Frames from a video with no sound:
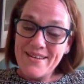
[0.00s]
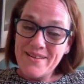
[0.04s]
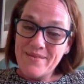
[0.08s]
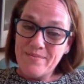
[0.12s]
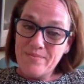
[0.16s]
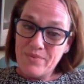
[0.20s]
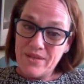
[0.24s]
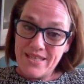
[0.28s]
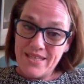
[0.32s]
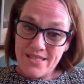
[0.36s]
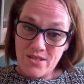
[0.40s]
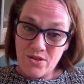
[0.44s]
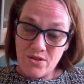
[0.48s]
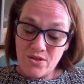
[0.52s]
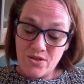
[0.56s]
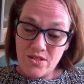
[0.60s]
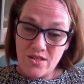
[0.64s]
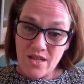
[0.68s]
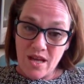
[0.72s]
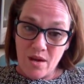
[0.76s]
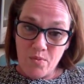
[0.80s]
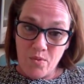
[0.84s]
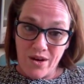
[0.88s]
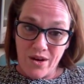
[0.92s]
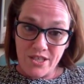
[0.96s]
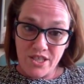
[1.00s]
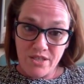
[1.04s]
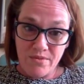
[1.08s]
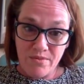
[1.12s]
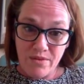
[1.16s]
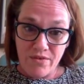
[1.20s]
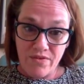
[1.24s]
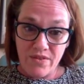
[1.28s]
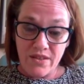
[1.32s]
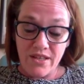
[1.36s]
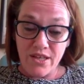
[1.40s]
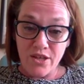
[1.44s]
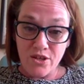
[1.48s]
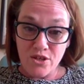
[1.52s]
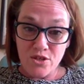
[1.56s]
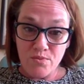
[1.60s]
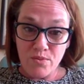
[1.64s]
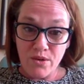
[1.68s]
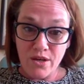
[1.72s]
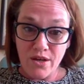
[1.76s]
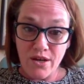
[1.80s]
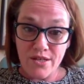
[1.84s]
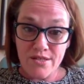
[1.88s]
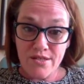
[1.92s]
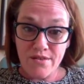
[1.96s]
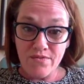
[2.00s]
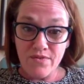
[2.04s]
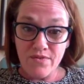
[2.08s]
Please don't stop watching my videos because of